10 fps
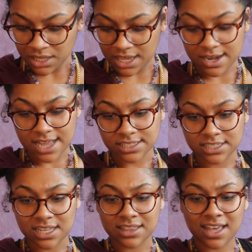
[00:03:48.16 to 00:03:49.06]
And as I
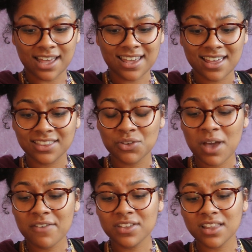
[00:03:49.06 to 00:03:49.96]
said that, yeah, you
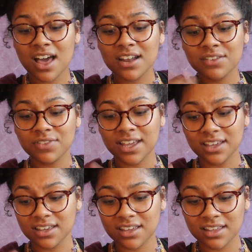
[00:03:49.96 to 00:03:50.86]
have a lot of
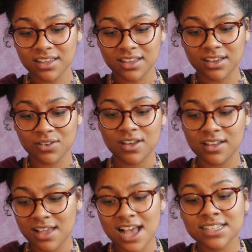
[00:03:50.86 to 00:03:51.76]
like,
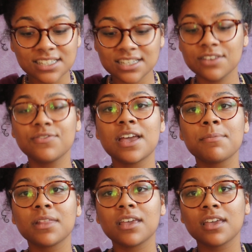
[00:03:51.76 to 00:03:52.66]
as I said,
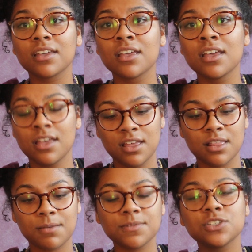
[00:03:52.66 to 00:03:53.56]
family
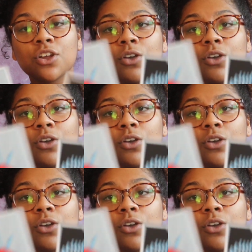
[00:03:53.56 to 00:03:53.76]
let me show